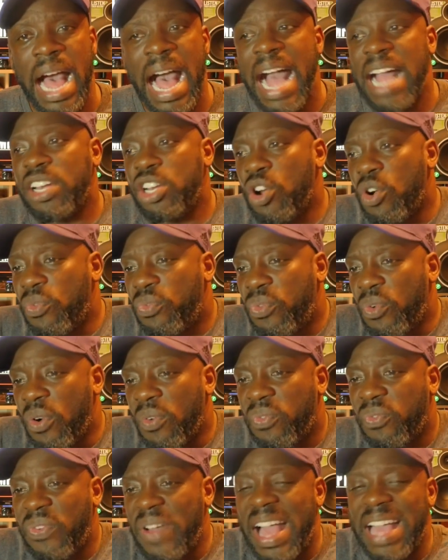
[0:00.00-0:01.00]
I know
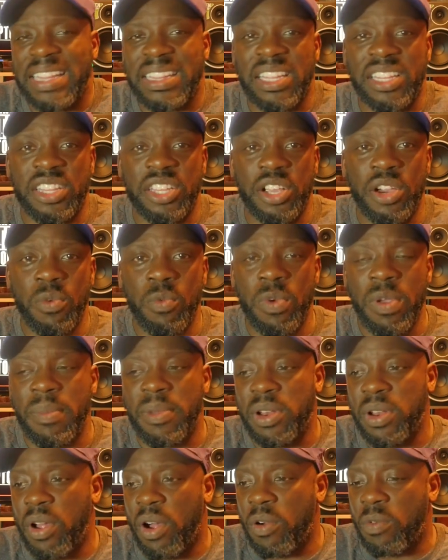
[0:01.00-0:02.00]
for a fact that there are
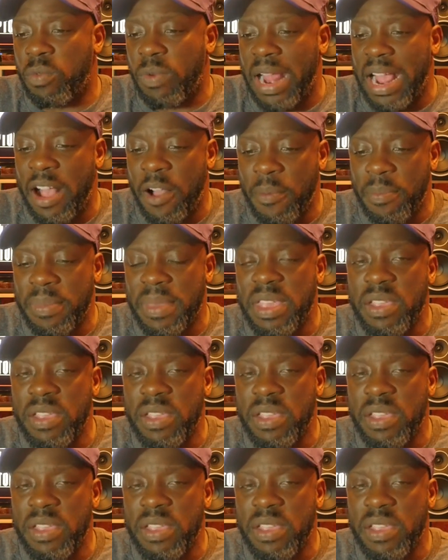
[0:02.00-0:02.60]
women around